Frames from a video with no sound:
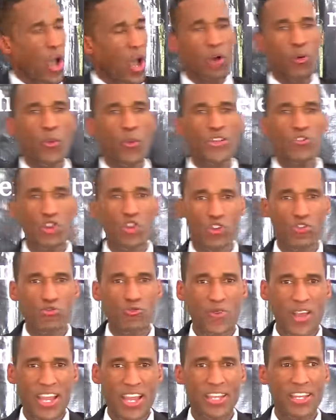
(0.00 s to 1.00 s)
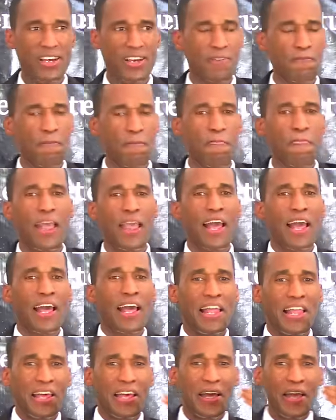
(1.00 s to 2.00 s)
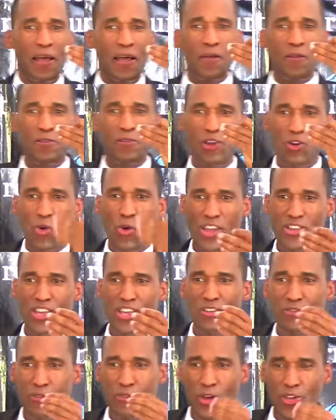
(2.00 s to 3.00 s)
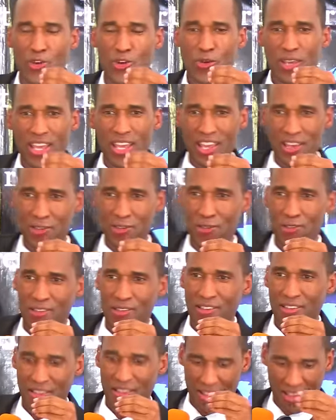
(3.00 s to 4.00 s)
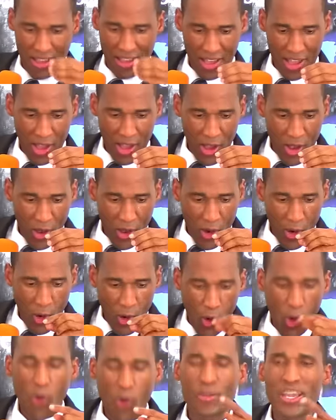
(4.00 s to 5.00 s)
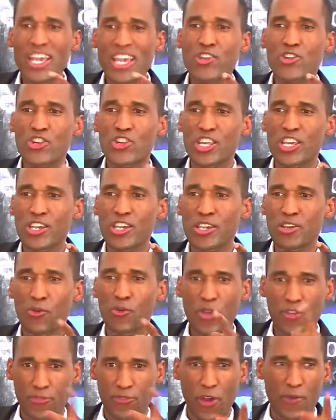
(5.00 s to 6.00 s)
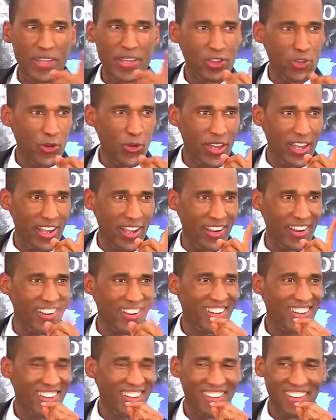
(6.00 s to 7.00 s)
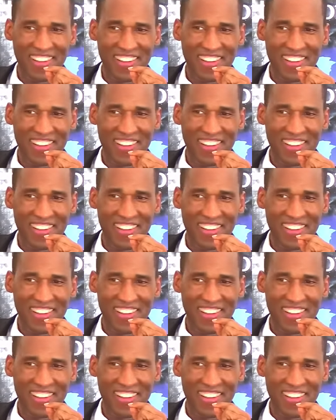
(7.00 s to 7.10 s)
What we just read, the question for you is, whom is she referring to here?